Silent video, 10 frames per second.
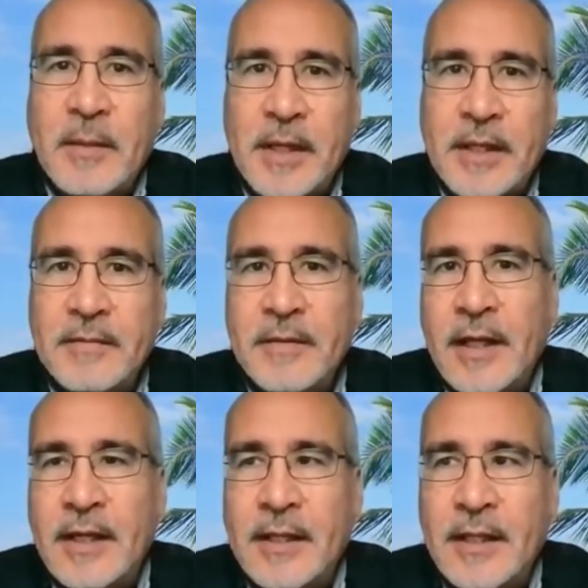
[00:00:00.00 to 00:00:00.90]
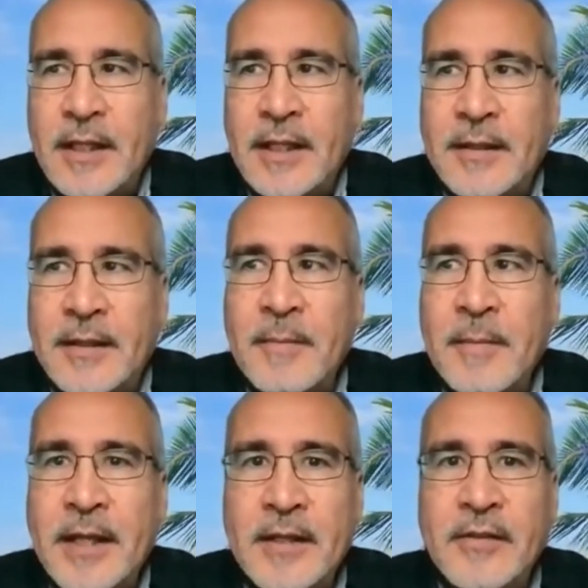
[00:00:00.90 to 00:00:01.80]
but I'll, uh, I'll
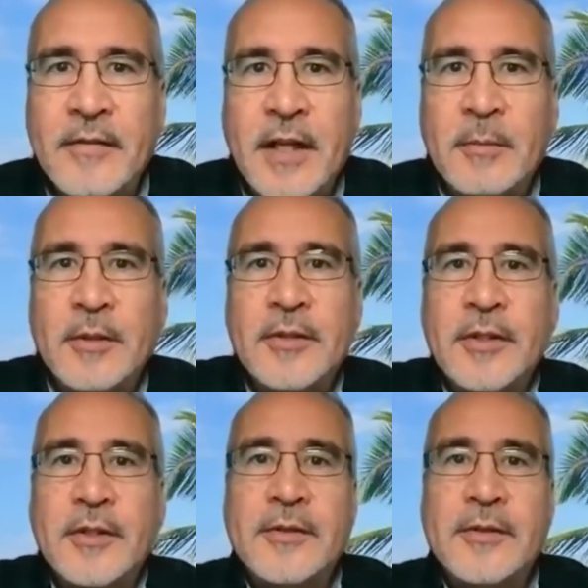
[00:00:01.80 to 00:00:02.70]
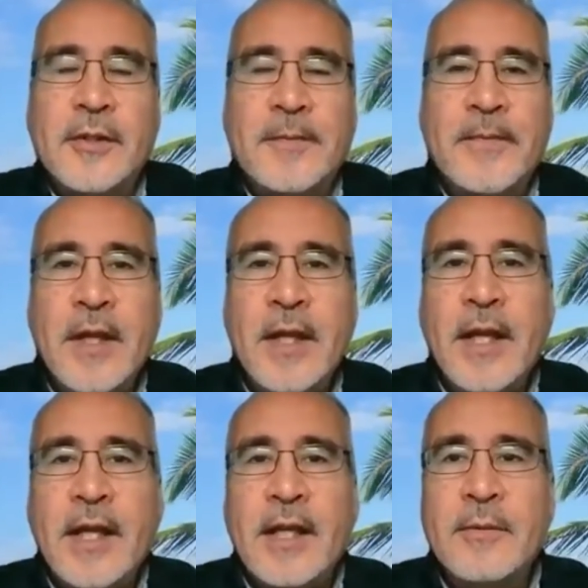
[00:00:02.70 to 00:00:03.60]
make this available to you. So
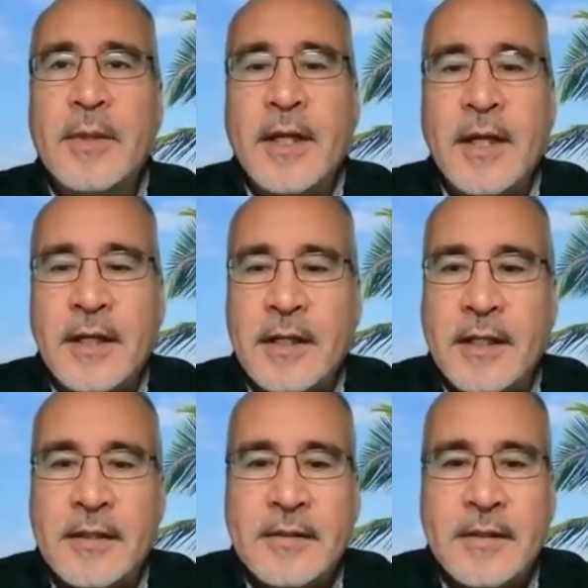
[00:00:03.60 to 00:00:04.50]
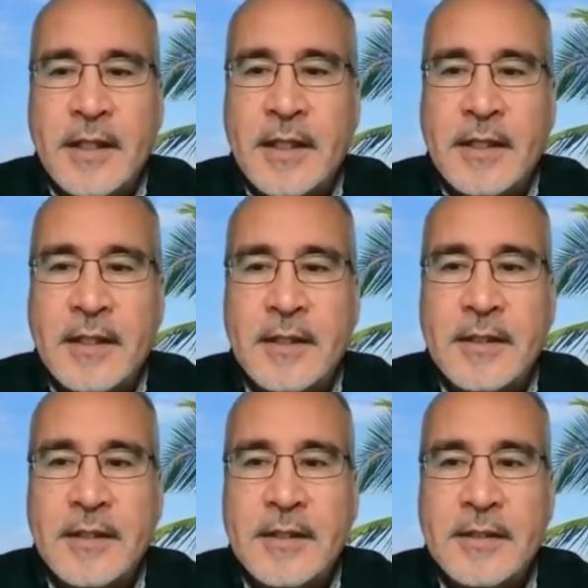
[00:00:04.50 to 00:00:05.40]
here we are. It's, uh,
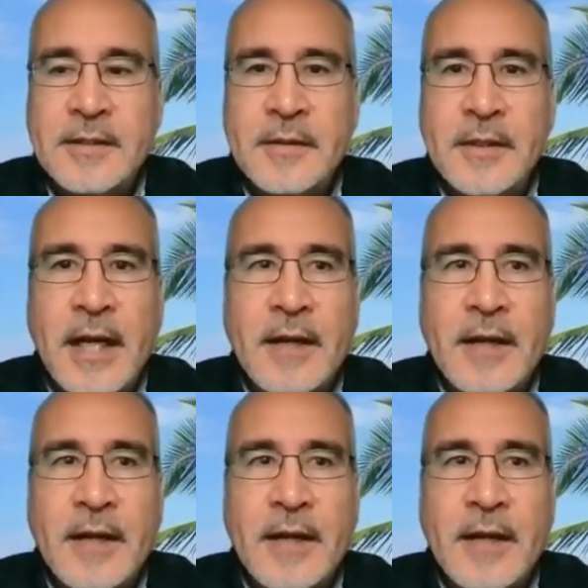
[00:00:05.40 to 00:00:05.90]
we're